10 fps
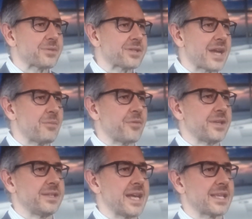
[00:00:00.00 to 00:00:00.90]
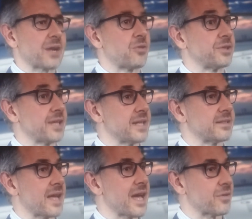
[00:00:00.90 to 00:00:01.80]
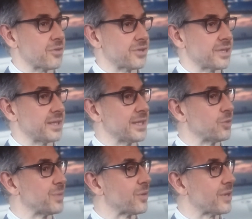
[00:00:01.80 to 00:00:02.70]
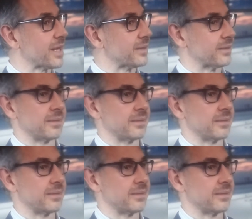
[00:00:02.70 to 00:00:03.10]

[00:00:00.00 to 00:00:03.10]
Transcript: some of the data contains errors that need to be corrected.